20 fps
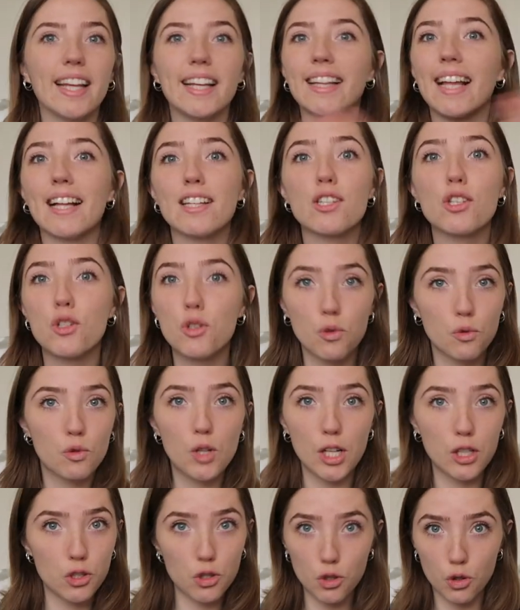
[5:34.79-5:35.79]
Like, that's
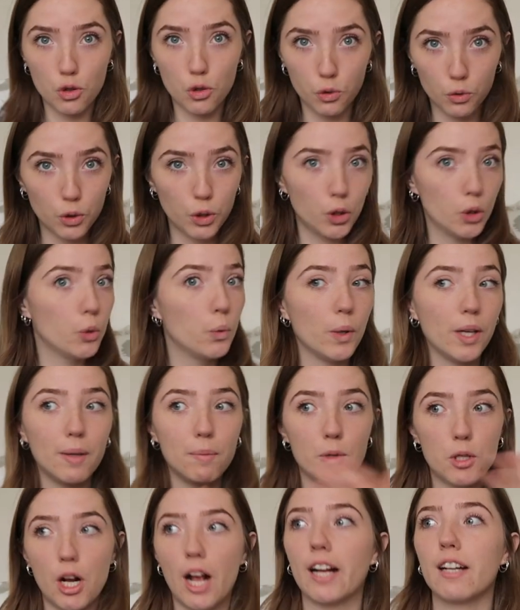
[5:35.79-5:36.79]
That's true, we
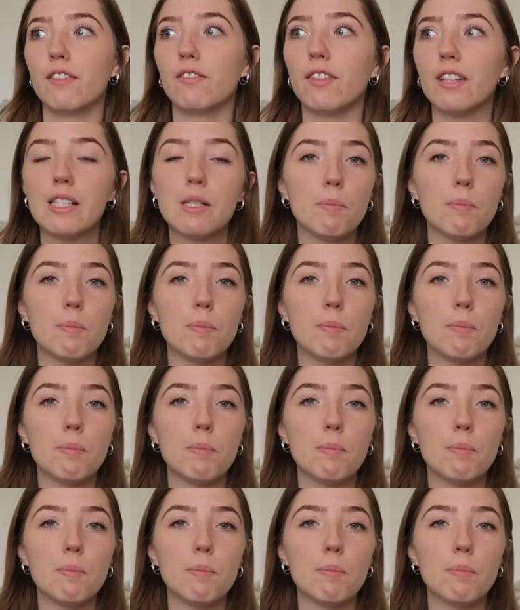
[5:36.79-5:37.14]
objectively